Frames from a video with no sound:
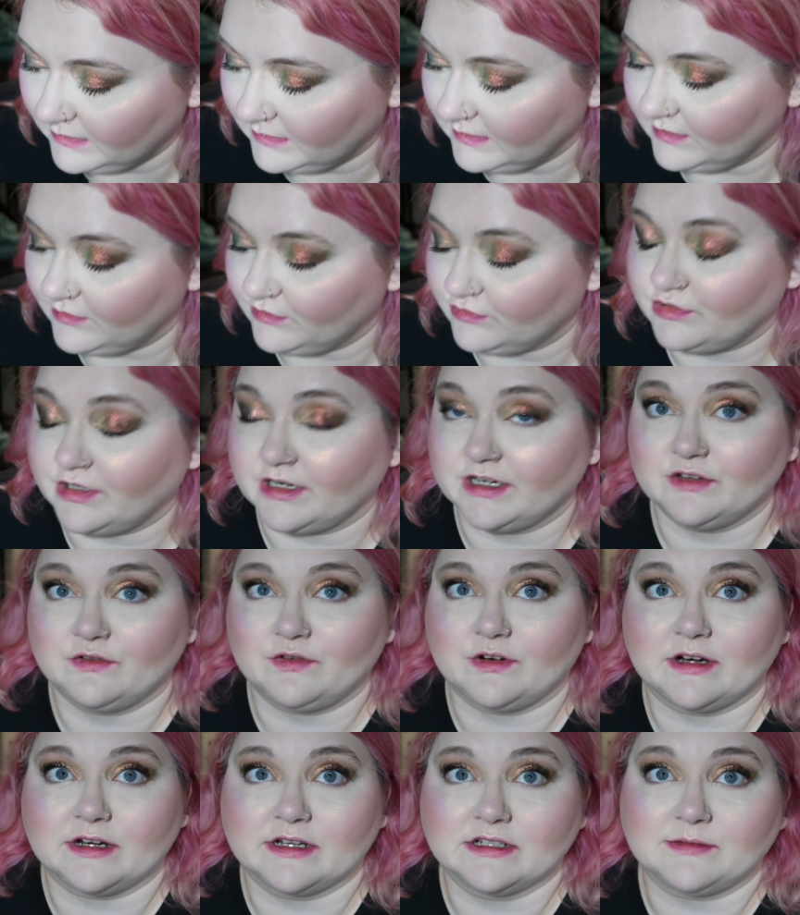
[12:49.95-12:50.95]
it'll
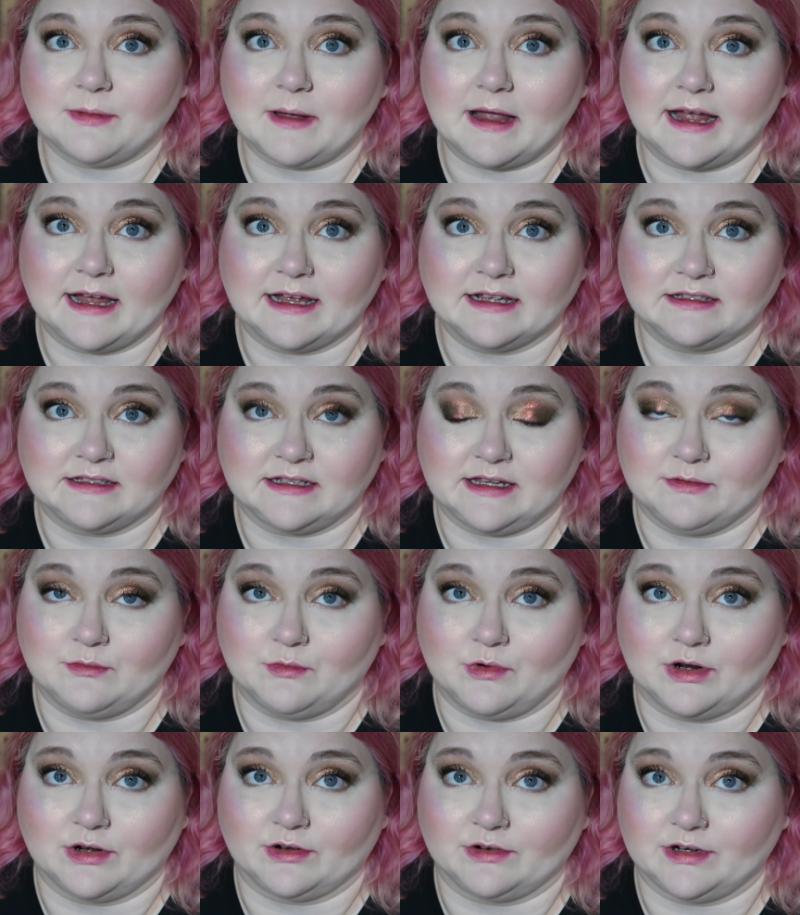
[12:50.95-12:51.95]
transfer because my eyes get
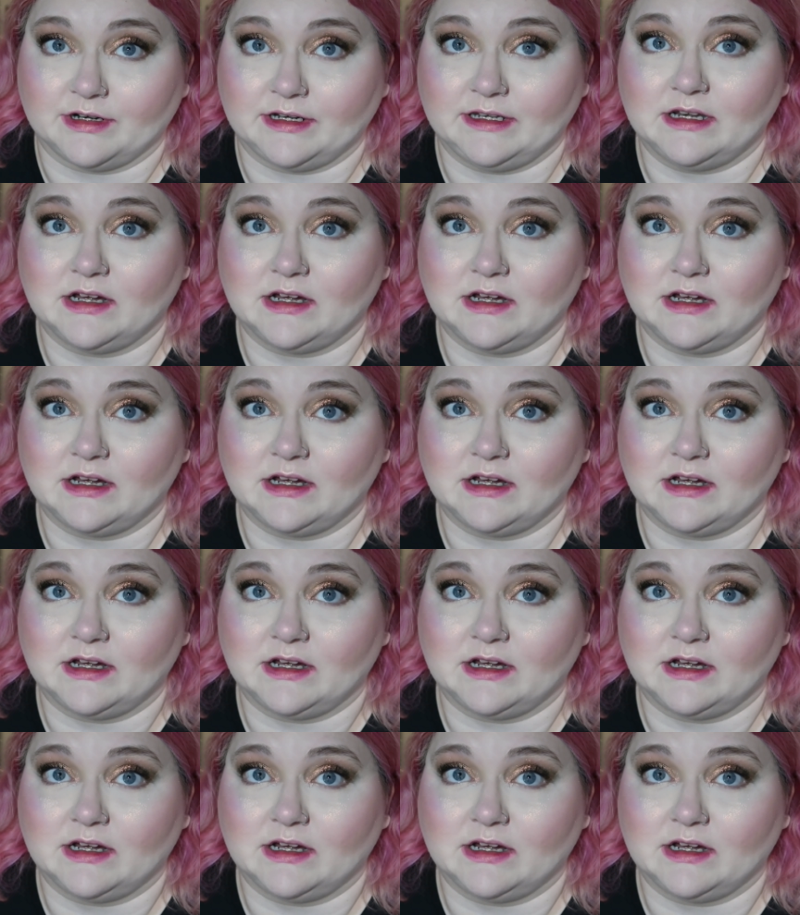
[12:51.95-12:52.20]
watery,